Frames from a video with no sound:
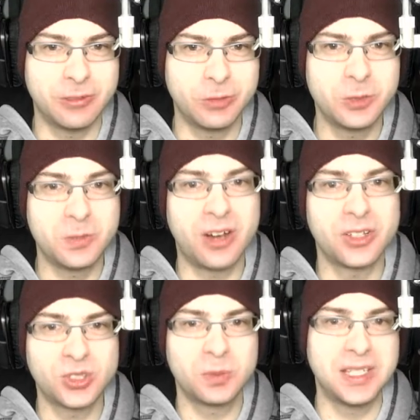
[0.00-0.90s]
it would
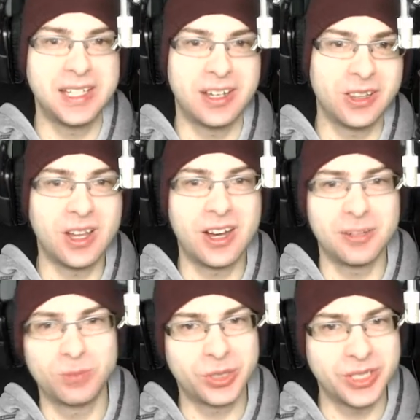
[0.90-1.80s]
also be a
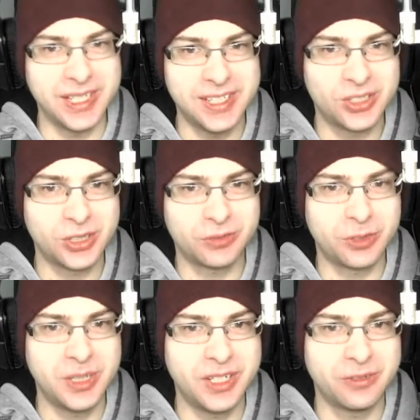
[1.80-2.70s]
lot more easier
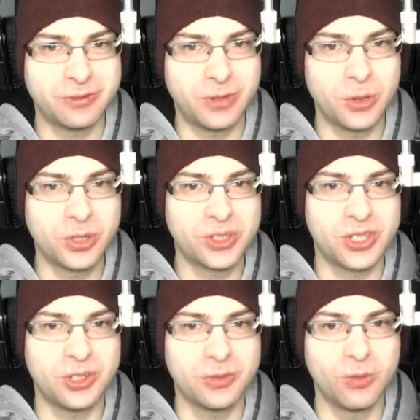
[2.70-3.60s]
for me to focus
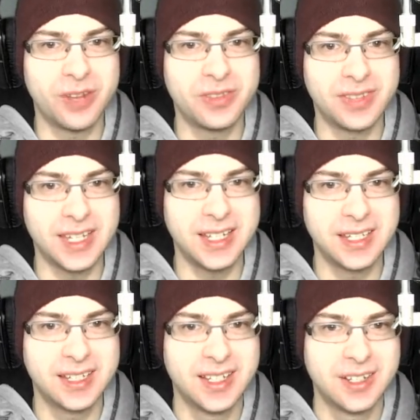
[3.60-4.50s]
on one
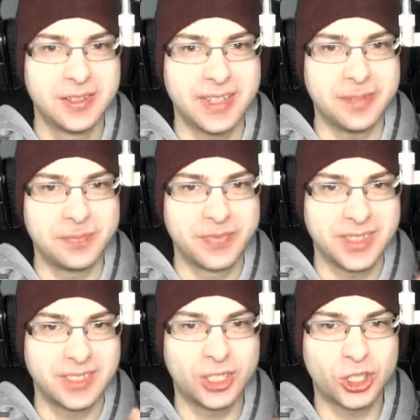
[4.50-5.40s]
thing. Like
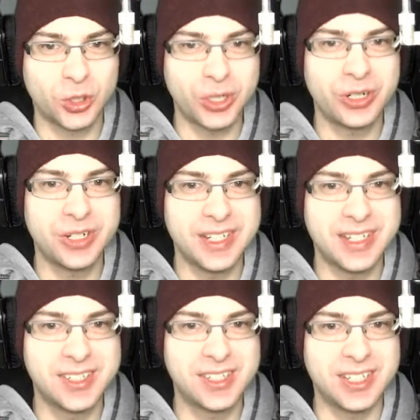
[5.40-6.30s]
the shorter it
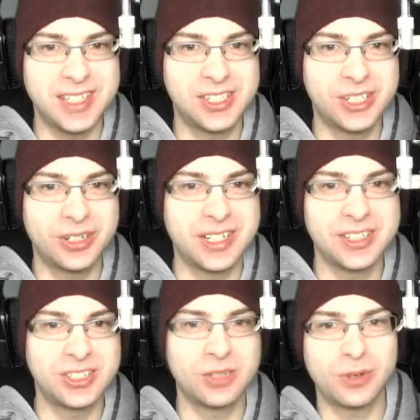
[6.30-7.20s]
is, the easier it
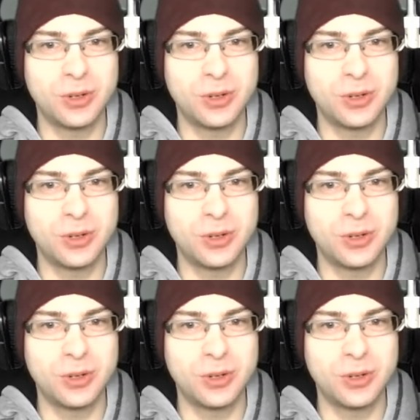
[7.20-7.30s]
is to